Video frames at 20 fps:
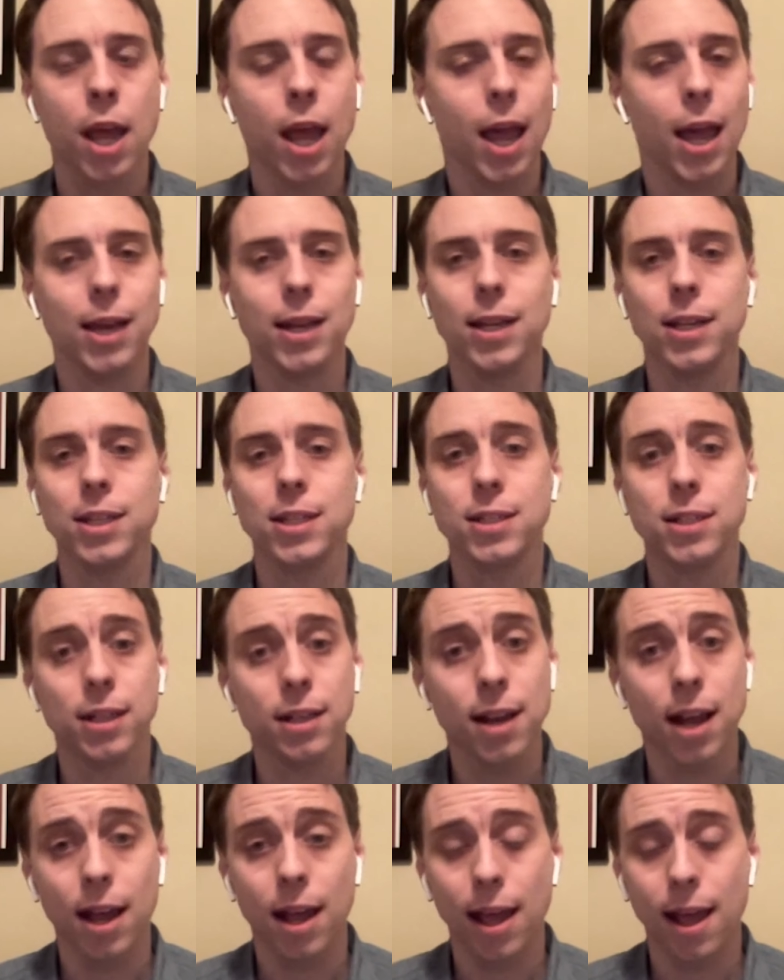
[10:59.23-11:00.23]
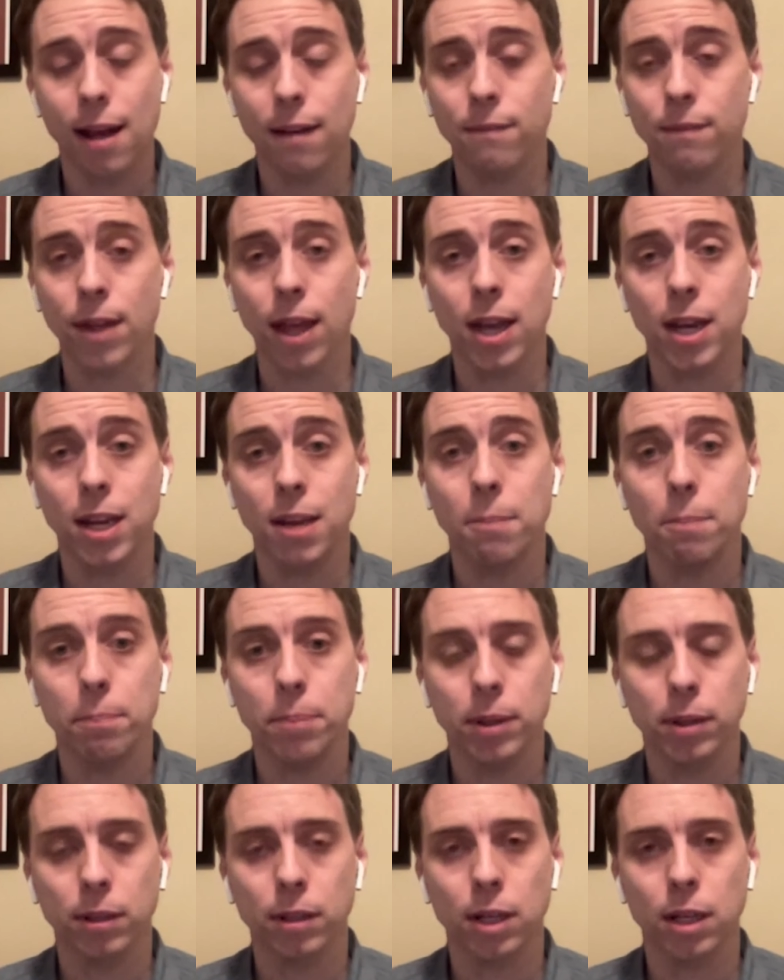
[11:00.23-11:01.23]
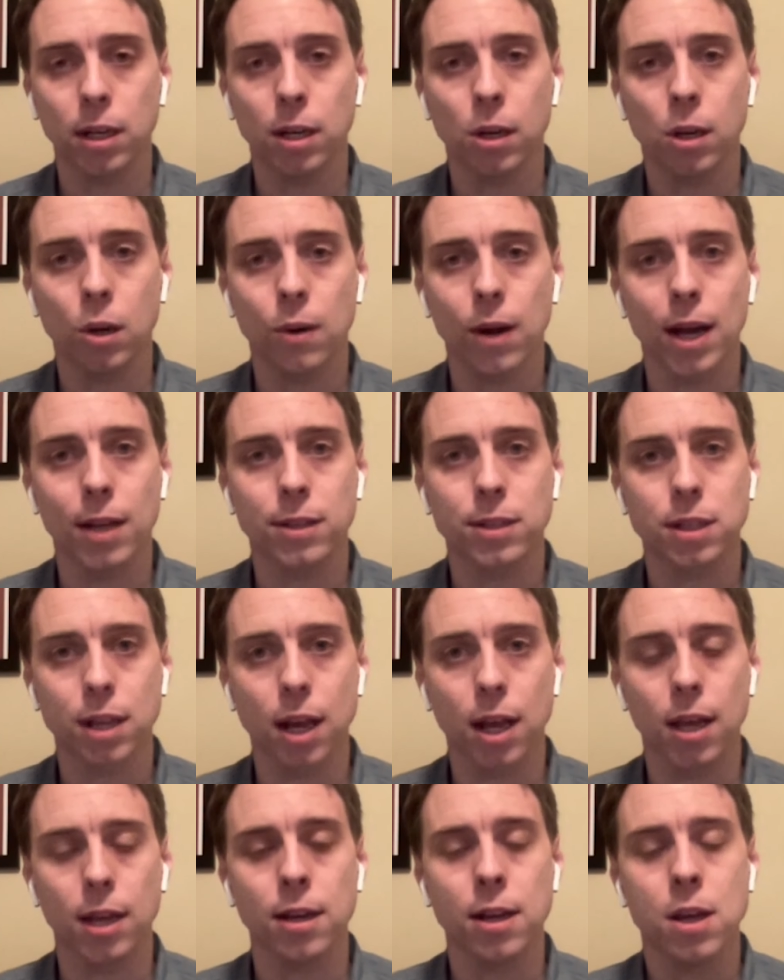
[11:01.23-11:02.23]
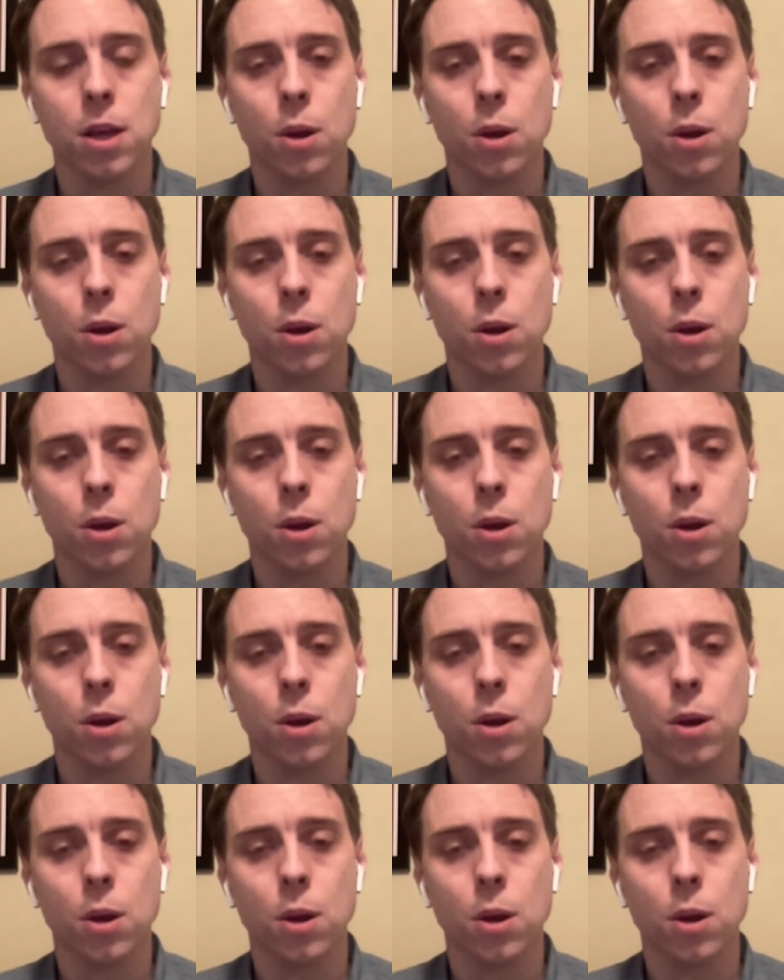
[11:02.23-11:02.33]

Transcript: and he did not have any ability to go outside